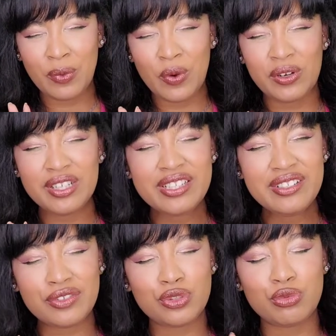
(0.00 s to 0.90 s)

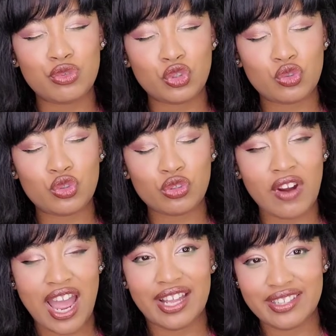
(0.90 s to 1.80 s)
going to
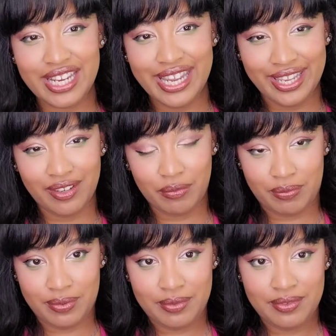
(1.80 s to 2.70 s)
try to help.
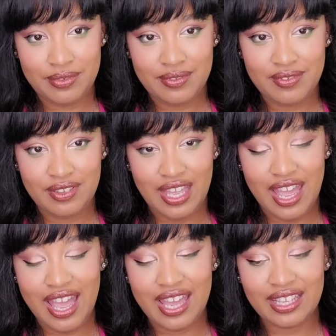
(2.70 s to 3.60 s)

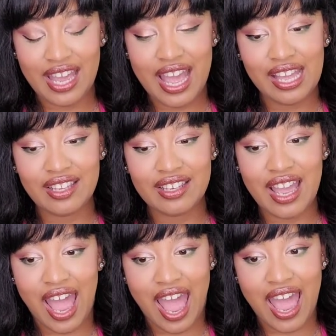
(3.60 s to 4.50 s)

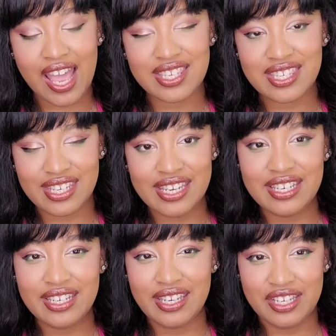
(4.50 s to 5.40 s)
I
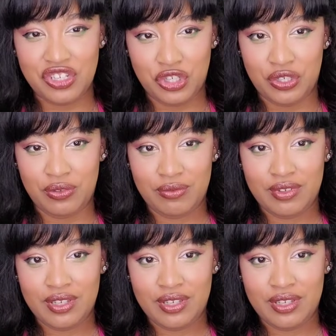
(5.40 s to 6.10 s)
see the issue.